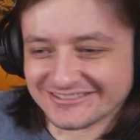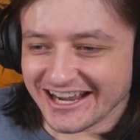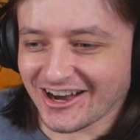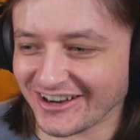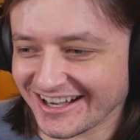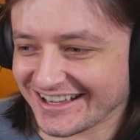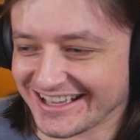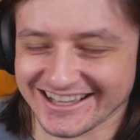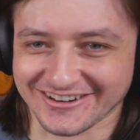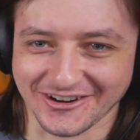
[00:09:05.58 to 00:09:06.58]
No?
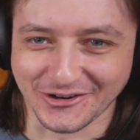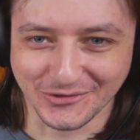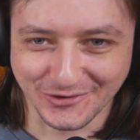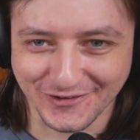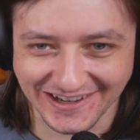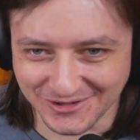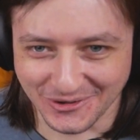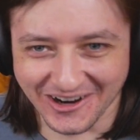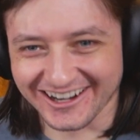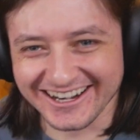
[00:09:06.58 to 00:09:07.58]
I don't know who the fuck you
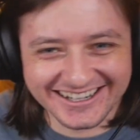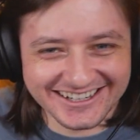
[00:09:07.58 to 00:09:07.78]
are.